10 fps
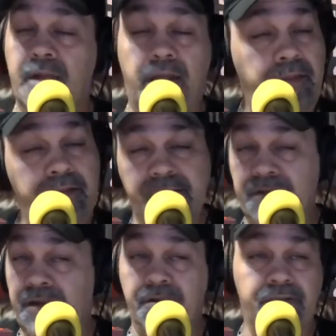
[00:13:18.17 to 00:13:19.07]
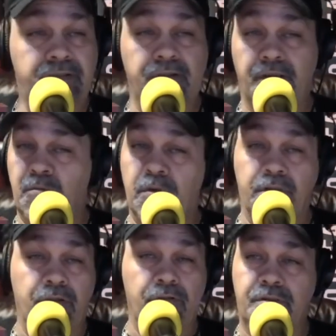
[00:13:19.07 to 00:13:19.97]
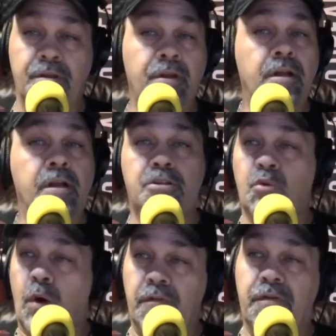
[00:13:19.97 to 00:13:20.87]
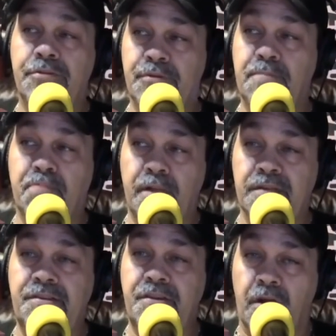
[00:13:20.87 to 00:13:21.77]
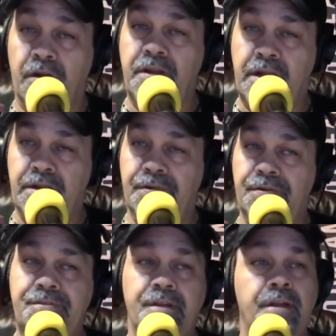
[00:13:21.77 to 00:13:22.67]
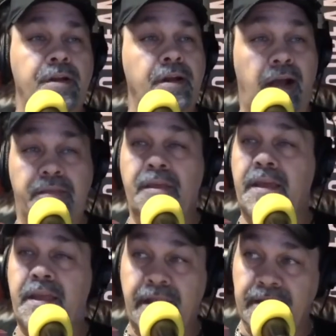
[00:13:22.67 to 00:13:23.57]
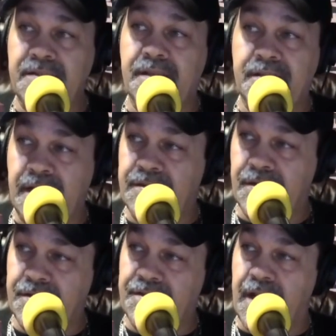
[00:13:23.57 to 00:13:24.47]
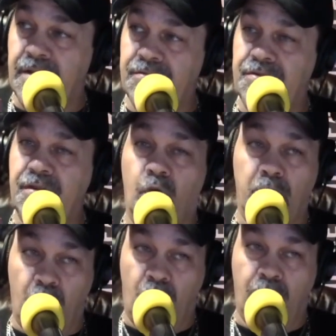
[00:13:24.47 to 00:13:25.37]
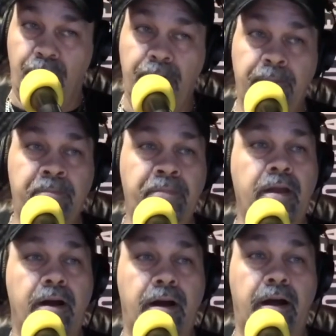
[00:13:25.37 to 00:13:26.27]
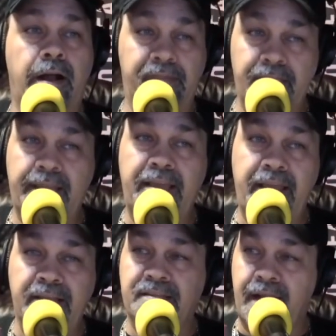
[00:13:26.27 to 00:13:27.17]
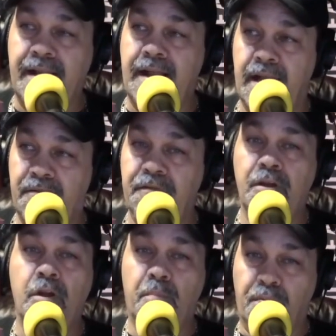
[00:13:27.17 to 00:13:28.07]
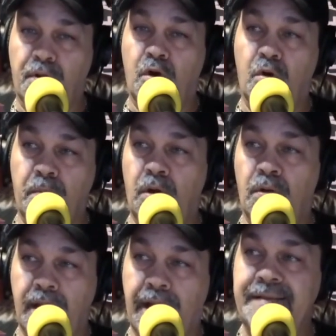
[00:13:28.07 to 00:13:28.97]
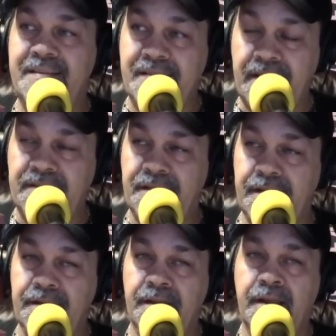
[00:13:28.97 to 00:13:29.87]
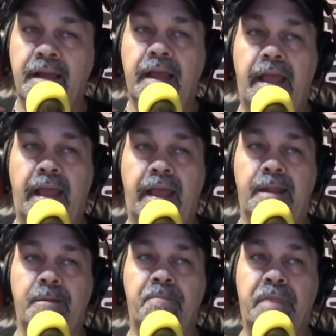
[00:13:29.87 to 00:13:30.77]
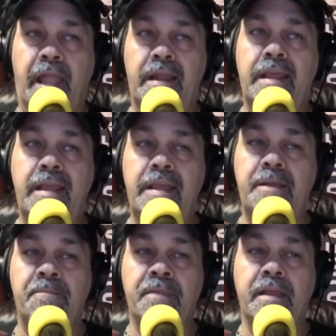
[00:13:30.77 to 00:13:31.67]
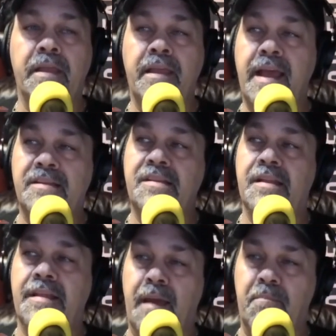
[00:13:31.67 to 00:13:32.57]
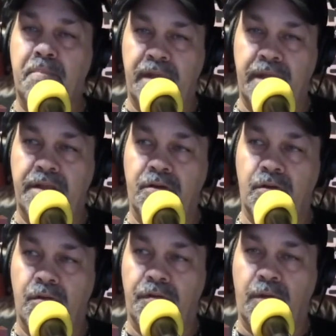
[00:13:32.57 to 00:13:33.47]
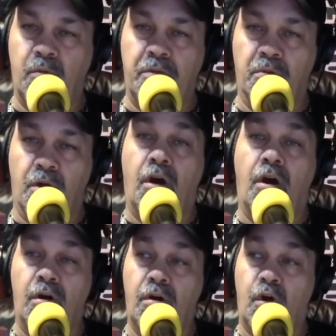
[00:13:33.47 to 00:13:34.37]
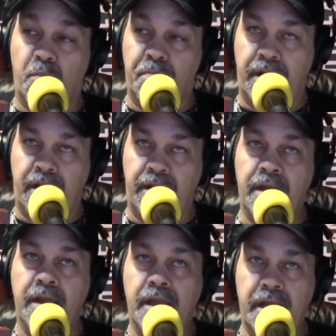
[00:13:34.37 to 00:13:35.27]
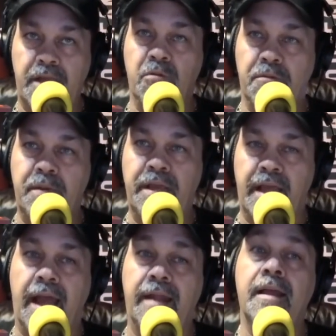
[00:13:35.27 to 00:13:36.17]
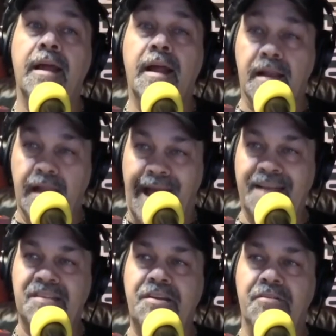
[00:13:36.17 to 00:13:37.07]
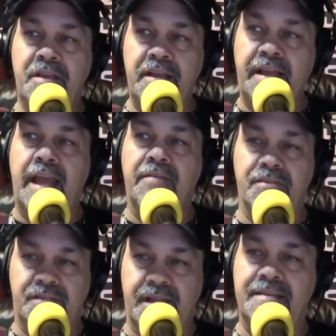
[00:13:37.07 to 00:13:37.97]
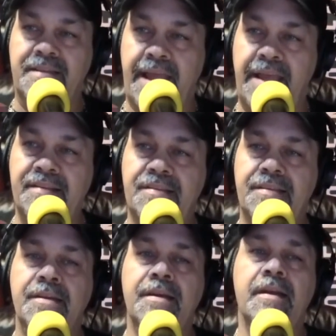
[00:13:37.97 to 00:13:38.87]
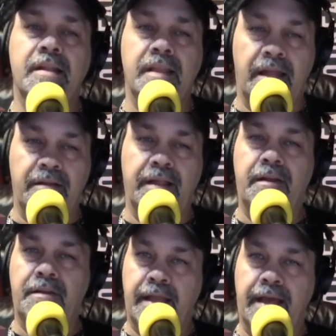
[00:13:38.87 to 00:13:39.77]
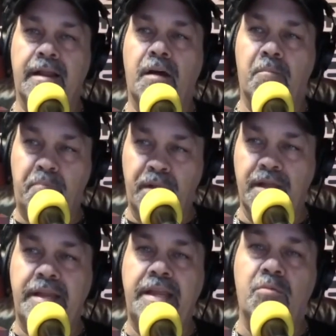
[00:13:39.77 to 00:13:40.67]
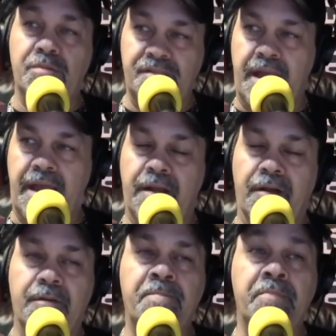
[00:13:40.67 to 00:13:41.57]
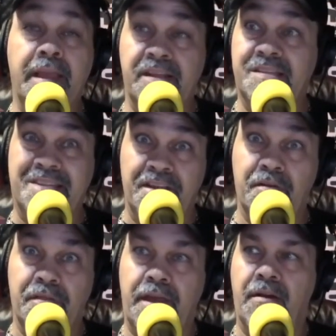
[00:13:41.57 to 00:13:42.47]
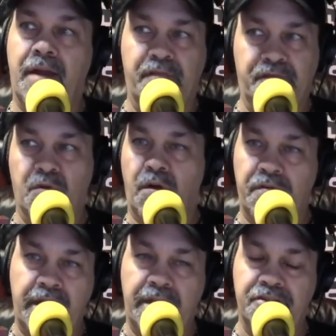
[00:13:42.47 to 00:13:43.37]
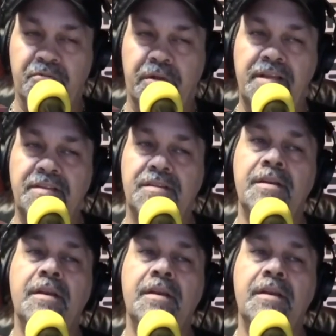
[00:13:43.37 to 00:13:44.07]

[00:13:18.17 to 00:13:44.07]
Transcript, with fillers: I think this year it's another one of those twelve hundred plus yard years. I think he gets to ten touchdowns or more. Uh, I think he has that kind of Pro Bowl-like season, and and he gets to that pinnacle that we were all hoping he would be at. Last year, he gave us that taste. That that that ability was there. It's still there after all the injuries.